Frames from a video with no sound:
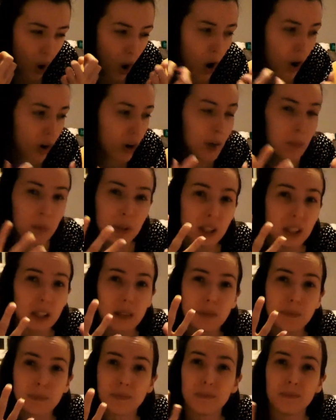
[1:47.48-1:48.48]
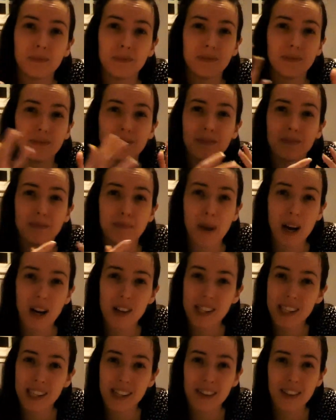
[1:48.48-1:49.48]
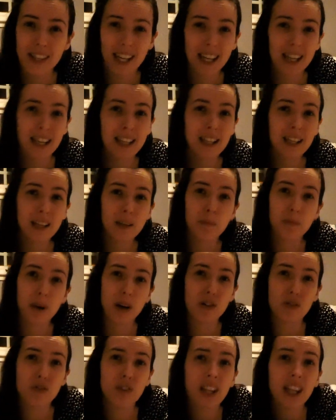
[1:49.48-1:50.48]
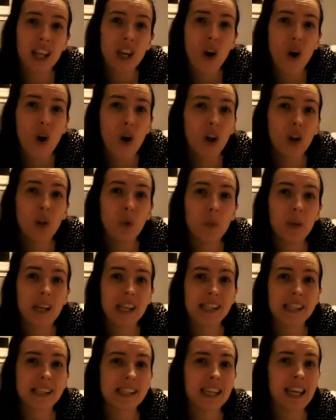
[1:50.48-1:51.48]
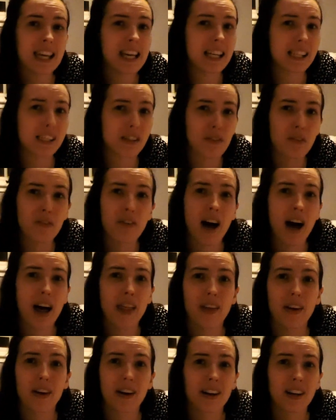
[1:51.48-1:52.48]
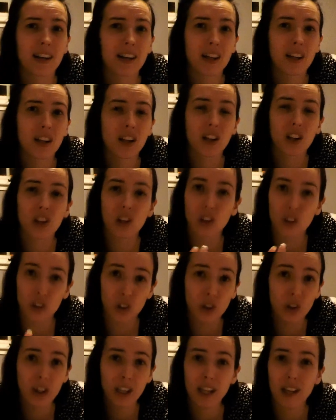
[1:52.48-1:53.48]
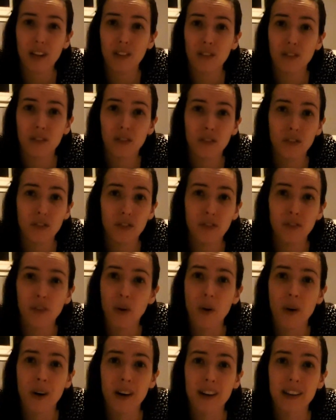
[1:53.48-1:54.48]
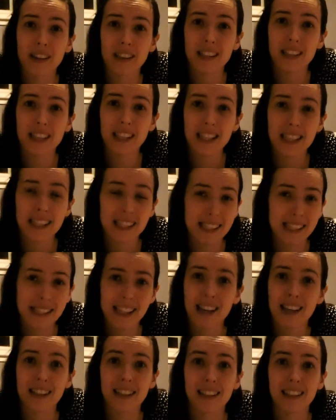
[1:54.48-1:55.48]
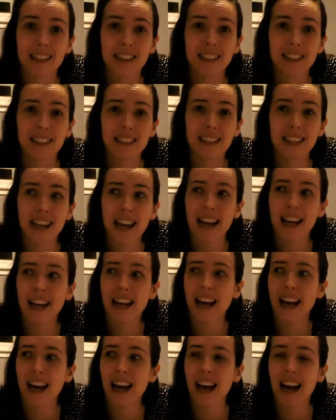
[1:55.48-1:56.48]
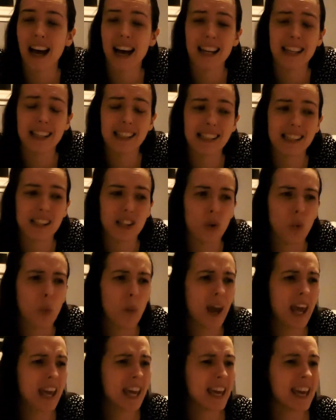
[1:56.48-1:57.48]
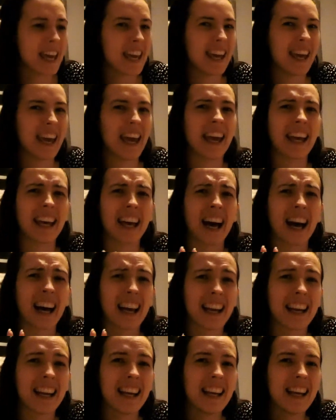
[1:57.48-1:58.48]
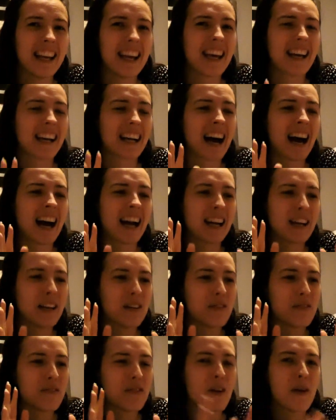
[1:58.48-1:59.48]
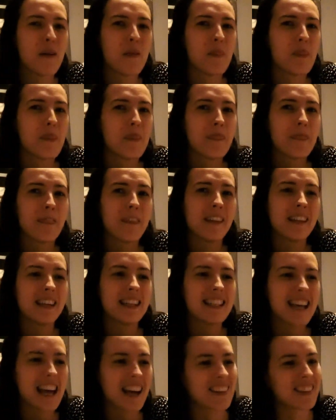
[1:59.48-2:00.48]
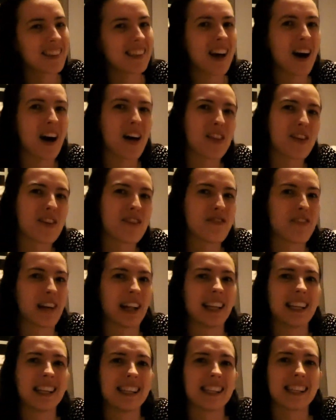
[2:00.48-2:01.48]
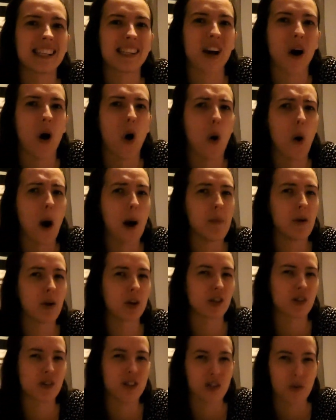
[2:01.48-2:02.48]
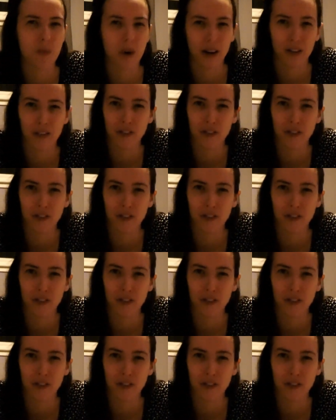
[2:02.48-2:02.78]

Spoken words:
horrible mercenary, but really all we see is a father looking for his son. And the way he kind of tells other villains, oh, I'm not going to